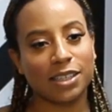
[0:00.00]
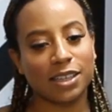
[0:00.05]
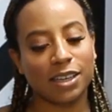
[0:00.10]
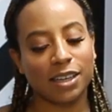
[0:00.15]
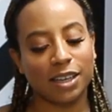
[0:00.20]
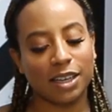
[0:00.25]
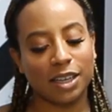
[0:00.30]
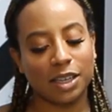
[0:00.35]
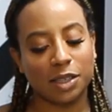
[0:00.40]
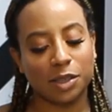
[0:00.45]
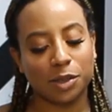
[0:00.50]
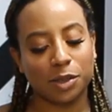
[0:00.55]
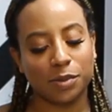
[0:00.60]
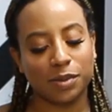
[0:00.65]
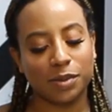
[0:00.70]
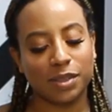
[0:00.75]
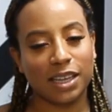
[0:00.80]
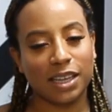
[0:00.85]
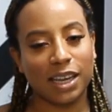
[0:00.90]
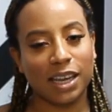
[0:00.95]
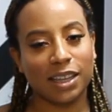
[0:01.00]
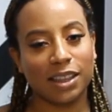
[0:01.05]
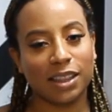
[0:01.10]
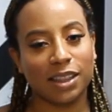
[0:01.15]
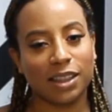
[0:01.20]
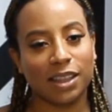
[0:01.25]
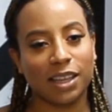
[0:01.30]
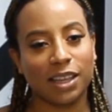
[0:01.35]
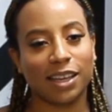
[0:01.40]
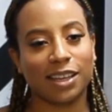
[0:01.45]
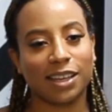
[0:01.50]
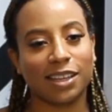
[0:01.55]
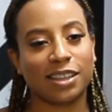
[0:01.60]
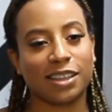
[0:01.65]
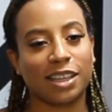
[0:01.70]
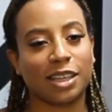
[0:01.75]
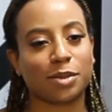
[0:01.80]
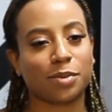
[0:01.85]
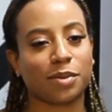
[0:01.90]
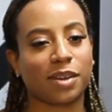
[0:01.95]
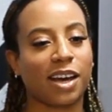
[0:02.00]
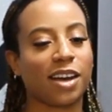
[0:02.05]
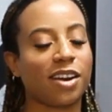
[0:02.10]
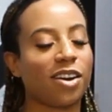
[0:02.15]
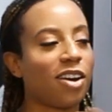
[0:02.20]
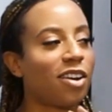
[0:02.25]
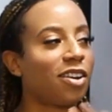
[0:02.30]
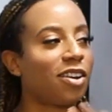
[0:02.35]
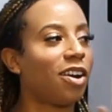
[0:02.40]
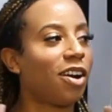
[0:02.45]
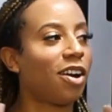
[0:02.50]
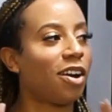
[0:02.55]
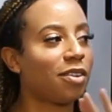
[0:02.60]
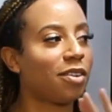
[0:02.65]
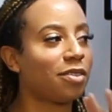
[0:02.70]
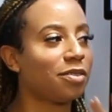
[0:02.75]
uh, you said that things were kind of on and off